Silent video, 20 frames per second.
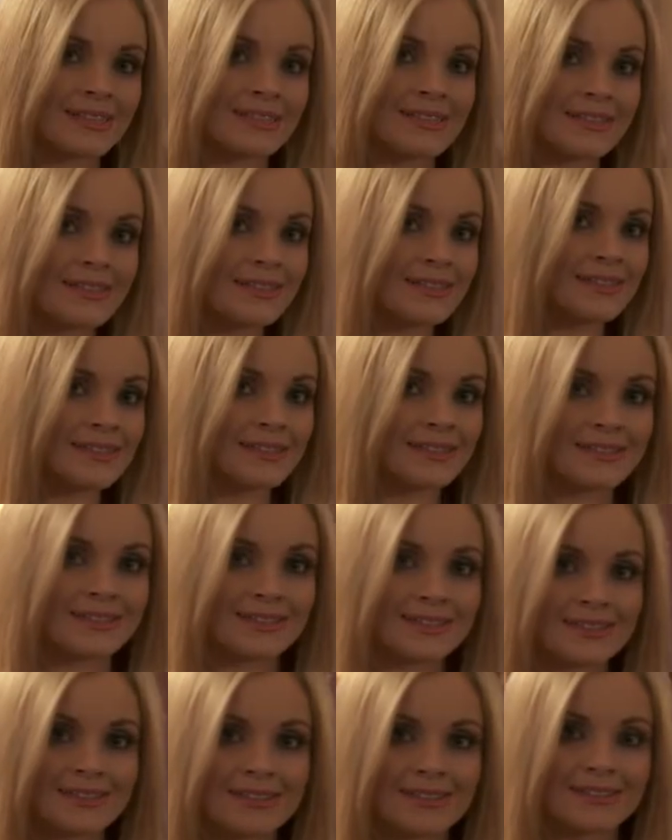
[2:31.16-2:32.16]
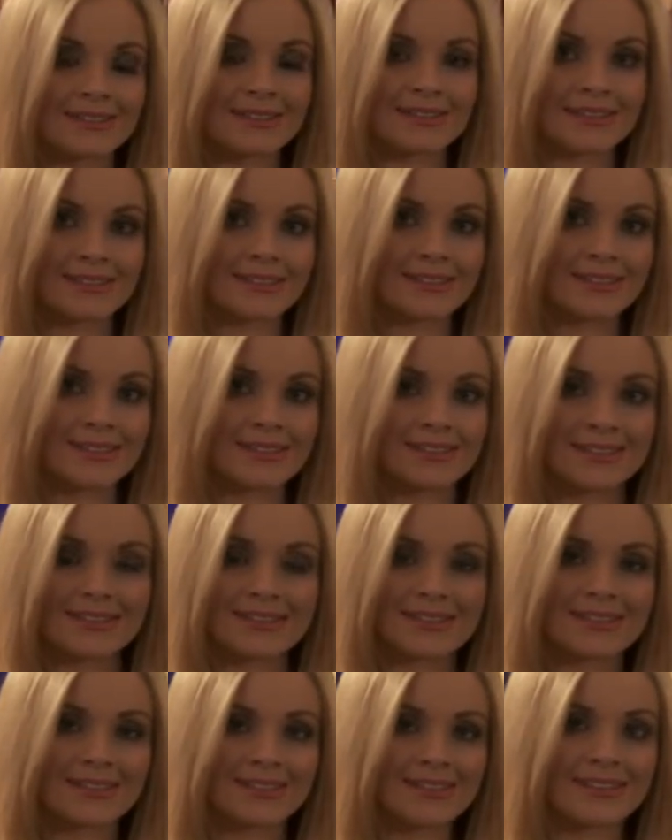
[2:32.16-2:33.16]

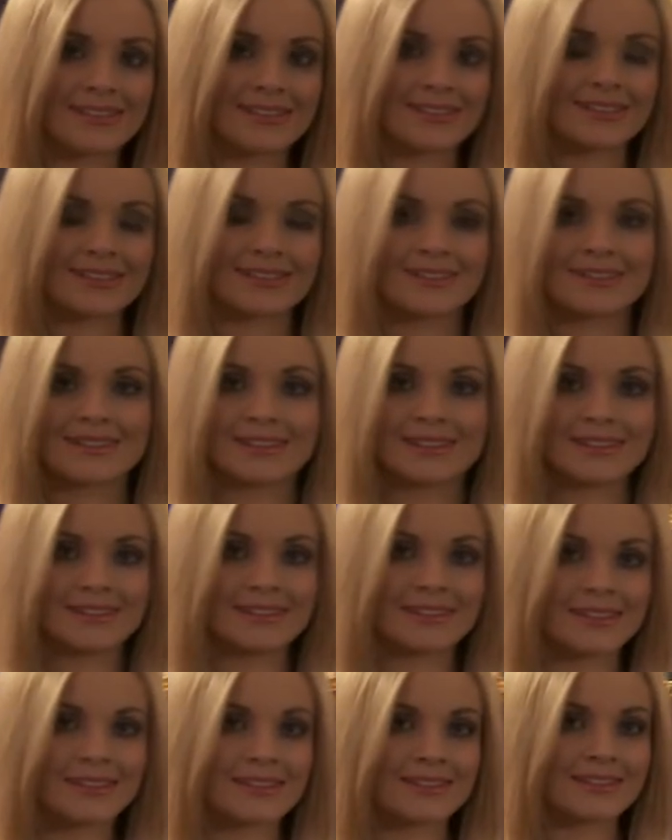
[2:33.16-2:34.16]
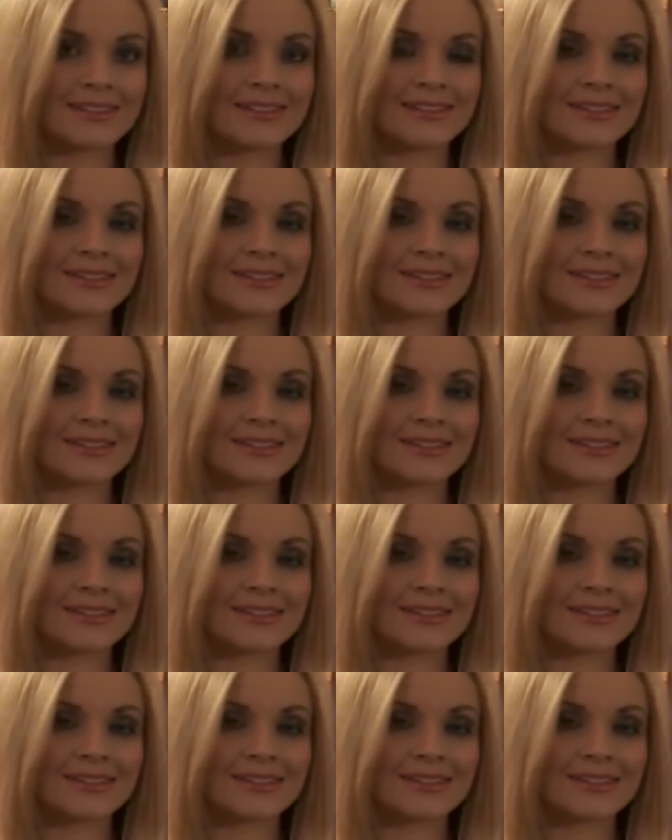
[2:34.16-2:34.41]
(silent)